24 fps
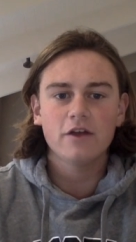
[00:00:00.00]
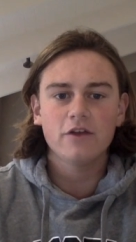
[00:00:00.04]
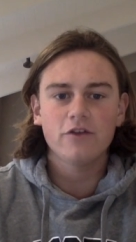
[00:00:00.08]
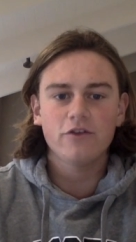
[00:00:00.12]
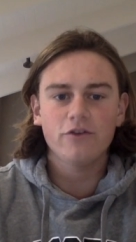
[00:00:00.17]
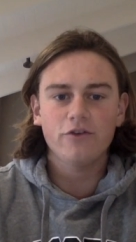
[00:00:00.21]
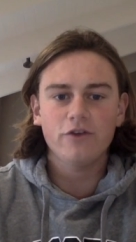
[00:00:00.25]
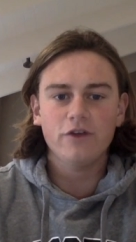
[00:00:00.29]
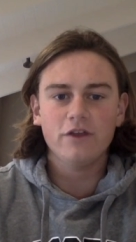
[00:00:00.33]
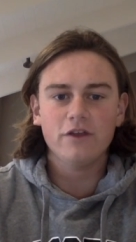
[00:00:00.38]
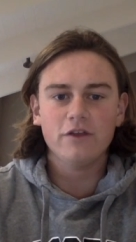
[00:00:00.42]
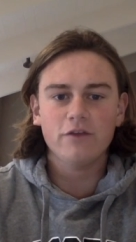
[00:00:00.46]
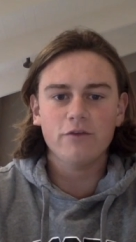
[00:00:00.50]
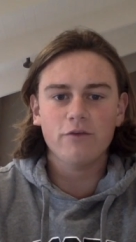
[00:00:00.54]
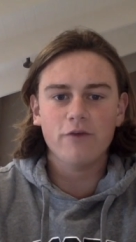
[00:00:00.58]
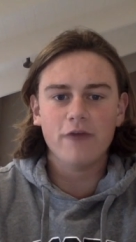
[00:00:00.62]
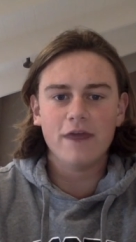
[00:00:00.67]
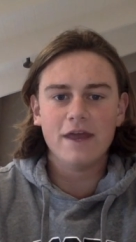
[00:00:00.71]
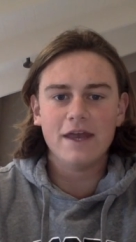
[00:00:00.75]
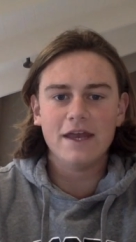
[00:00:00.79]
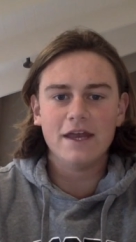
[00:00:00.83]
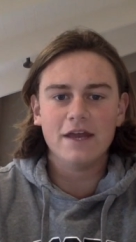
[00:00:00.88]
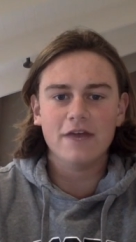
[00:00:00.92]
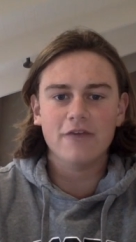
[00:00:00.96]
During the
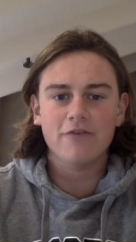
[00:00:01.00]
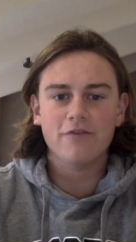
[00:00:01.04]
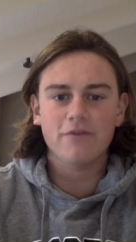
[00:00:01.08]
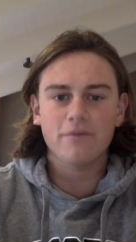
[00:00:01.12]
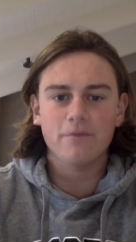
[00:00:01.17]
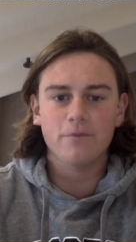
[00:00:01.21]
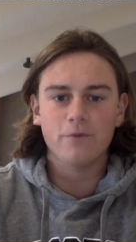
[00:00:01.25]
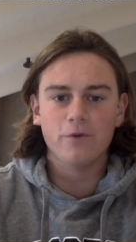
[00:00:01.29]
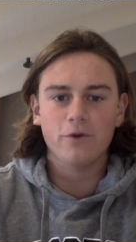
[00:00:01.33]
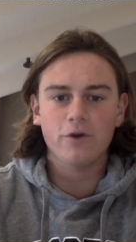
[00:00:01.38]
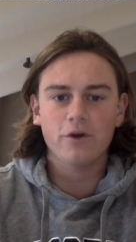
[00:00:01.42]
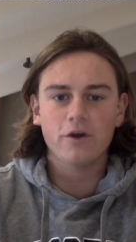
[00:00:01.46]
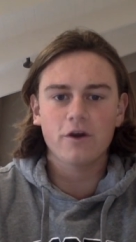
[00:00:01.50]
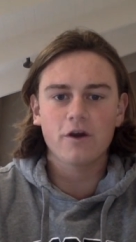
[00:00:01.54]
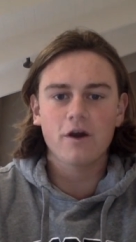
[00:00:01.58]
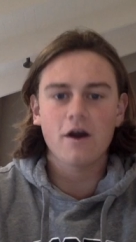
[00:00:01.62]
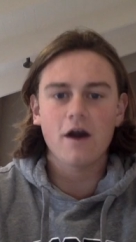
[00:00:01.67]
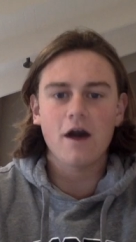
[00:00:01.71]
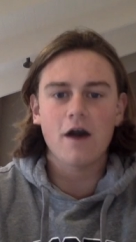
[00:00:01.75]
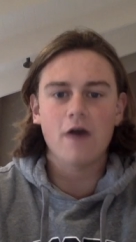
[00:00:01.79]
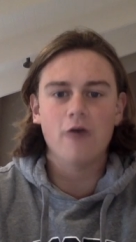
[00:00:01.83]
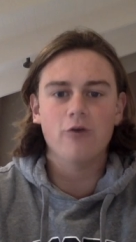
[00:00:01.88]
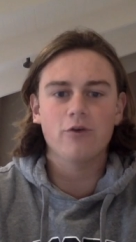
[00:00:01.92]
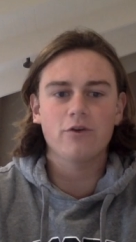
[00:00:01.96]
reading of the book,
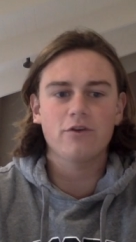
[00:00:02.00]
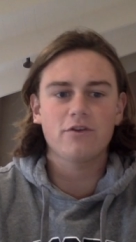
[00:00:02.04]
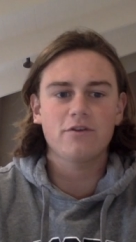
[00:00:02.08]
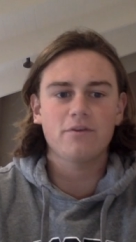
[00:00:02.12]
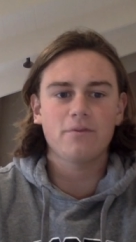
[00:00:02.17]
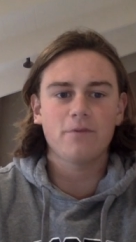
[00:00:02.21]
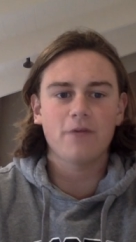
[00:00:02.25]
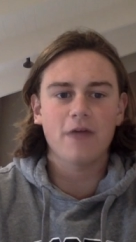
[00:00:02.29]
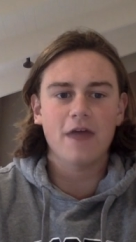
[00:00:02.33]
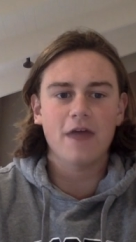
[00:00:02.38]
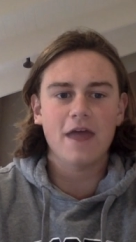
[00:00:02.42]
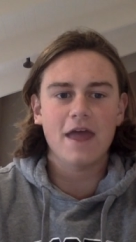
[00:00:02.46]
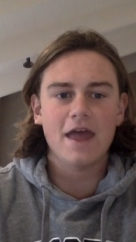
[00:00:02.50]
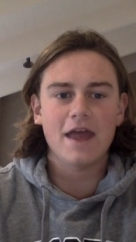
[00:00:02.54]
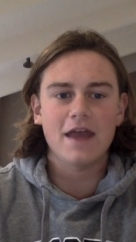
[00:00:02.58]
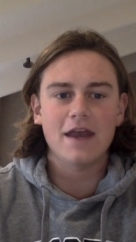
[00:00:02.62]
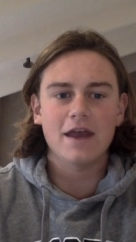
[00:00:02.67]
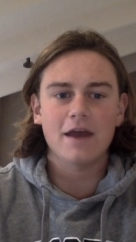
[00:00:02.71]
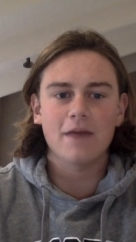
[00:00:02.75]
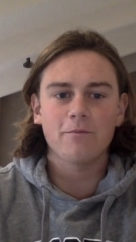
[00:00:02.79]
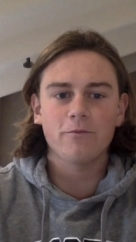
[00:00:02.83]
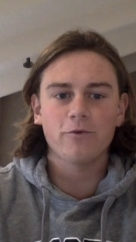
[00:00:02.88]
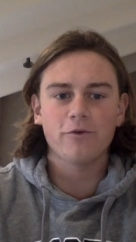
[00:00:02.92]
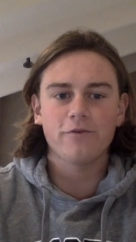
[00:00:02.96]
I will display a
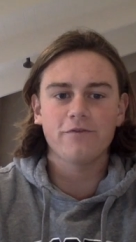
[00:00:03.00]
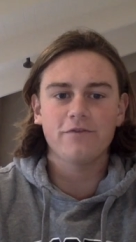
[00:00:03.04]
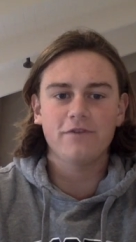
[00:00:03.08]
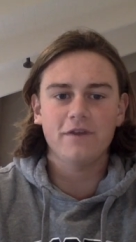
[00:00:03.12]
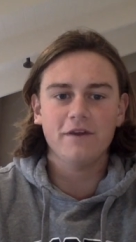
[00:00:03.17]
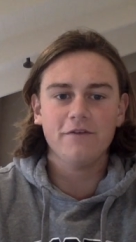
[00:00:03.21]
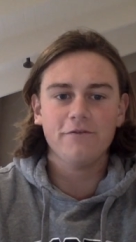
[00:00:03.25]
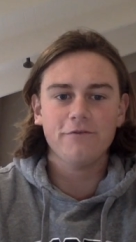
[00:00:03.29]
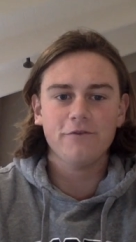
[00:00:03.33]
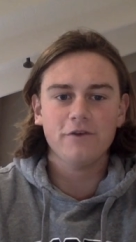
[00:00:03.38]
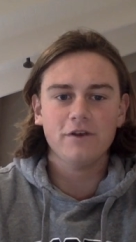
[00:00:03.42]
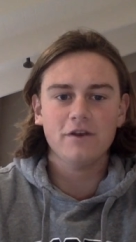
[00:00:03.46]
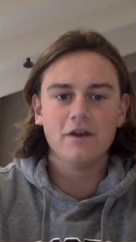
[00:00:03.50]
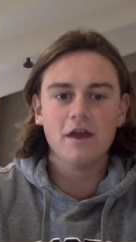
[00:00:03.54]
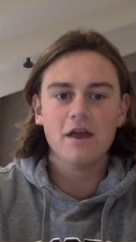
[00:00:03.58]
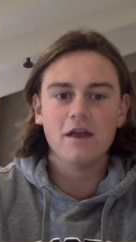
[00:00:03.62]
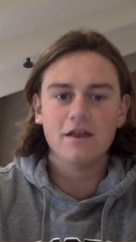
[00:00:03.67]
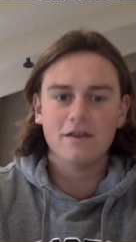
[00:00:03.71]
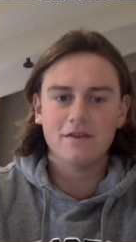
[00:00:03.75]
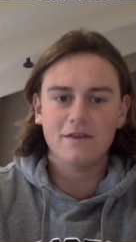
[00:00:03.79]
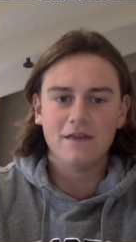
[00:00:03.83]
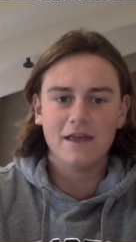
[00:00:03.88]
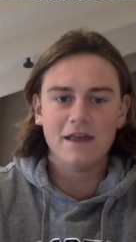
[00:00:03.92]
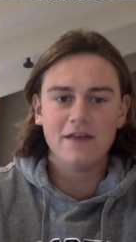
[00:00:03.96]
number of different
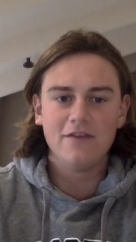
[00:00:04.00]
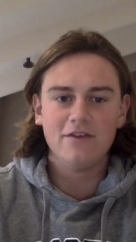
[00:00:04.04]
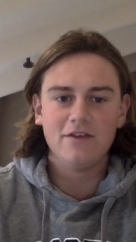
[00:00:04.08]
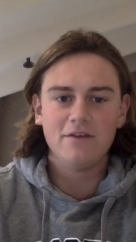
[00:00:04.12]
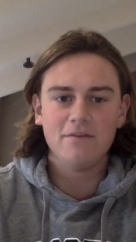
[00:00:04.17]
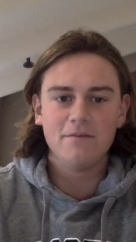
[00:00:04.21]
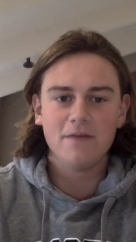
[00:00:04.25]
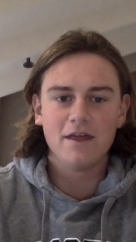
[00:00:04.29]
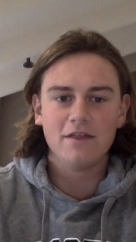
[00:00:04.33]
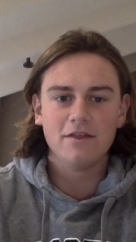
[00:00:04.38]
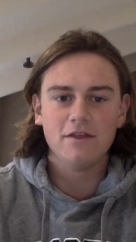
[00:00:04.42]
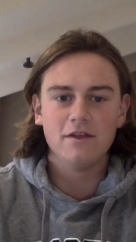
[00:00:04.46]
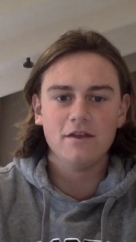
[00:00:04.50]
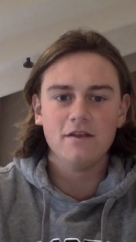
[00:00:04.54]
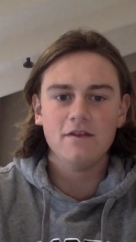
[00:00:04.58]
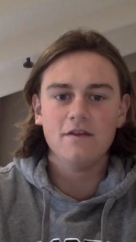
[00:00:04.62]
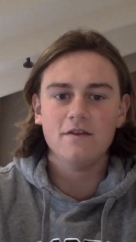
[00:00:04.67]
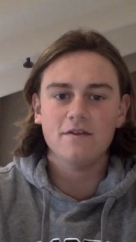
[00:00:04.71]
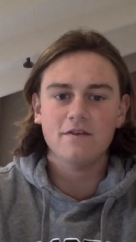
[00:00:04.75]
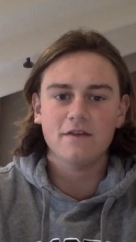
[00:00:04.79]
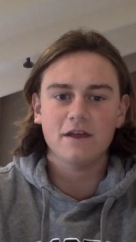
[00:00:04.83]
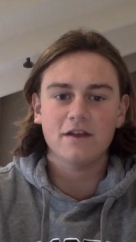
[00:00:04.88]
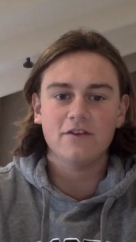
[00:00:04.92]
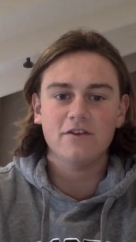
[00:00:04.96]
teaching methods
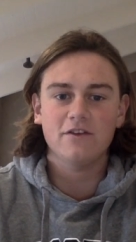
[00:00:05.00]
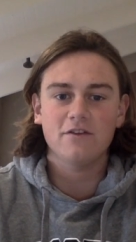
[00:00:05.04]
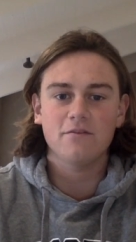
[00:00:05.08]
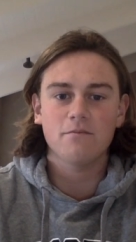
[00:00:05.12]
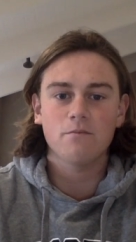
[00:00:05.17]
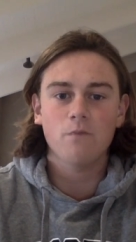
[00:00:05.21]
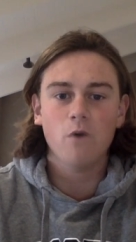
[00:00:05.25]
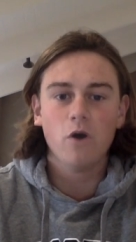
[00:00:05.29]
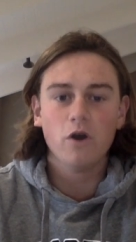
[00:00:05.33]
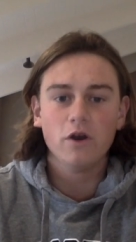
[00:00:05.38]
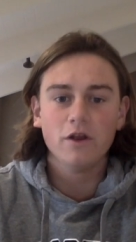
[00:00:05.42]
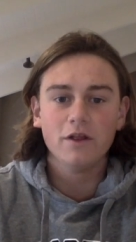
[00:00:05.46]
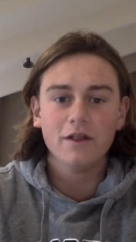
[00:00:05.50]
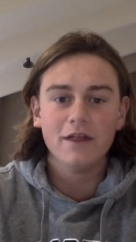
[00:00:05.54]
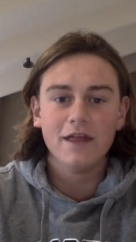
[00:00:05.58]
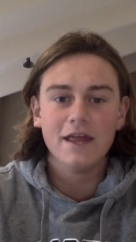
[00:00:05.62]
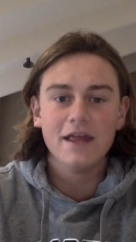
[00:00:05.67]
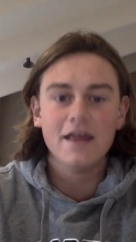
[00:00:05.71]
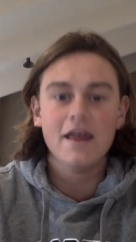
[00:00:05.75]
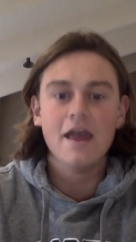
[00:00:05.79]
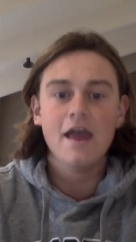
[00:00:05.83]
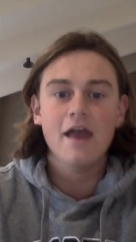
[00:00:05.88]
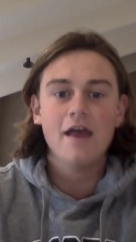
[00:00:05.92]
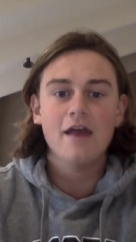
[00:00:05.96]
such as
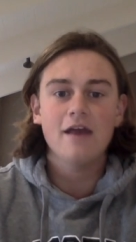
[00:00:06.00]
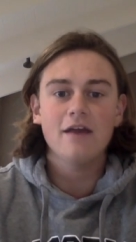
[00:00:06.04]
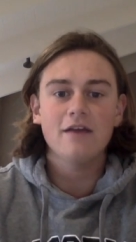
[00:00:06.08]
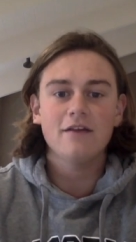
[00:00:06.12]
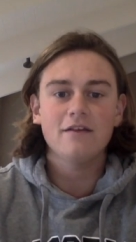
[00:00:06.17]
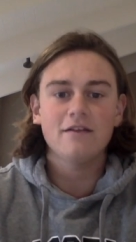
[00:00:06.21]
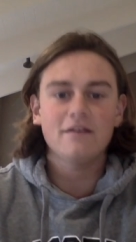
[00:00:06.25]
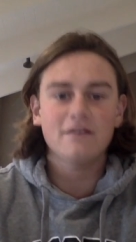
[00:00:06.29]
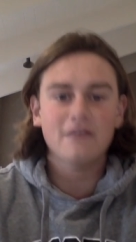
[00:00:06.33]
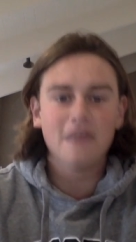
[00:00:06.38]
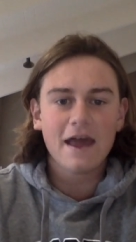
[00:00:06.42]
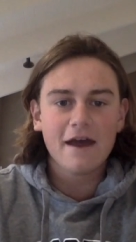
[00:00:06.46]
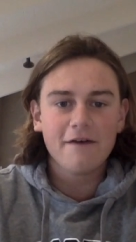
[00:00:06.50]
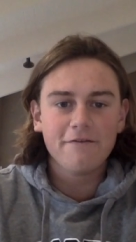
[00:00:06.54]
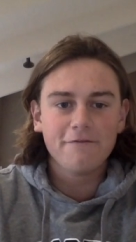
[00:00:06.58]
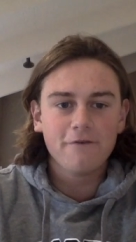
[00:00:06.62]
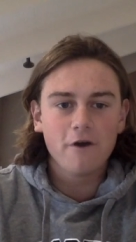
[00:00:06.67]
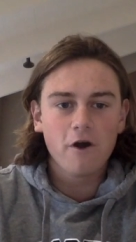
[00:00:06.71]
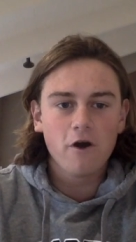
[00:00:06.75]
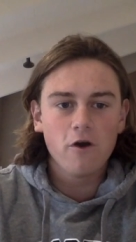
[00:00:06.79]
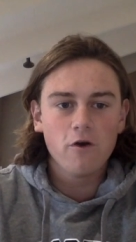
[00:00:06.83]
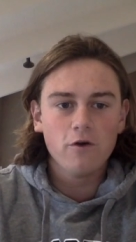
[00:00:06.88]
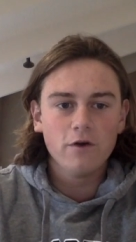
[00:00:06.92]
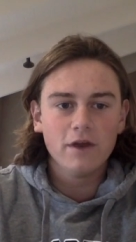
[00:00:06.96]
modelling,
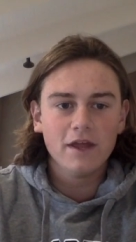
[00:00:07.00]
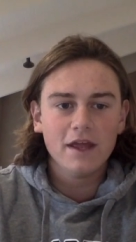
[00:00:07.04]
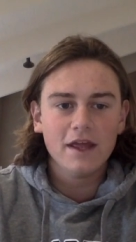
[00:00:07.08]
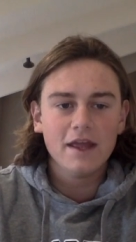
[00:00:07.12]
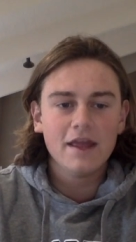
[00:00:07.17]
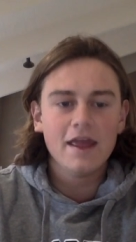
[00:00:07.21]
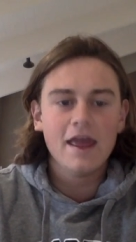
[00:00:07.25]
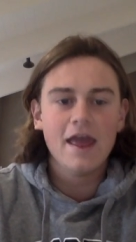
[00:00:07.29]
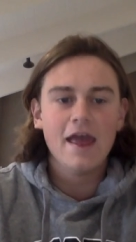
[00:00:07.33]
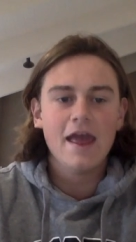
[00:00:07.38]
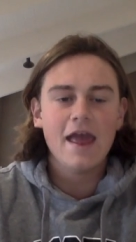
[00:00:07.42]
scaffolding,